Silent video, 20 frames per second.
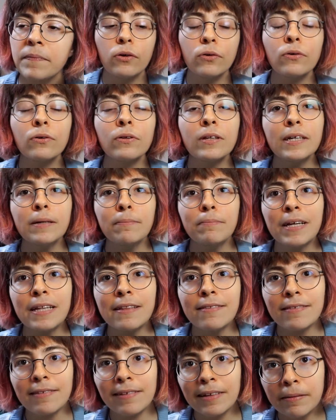Early
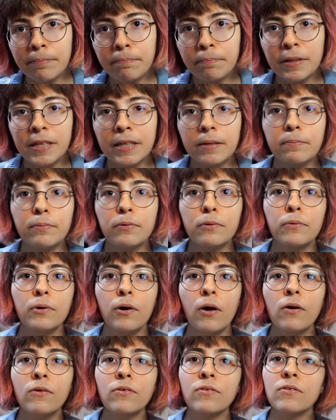men's lib people were
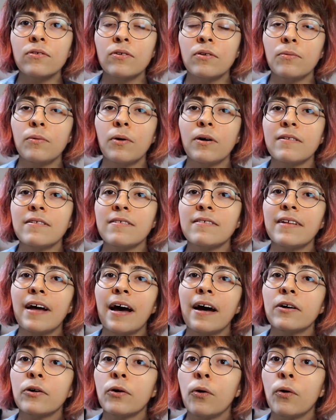also the ones that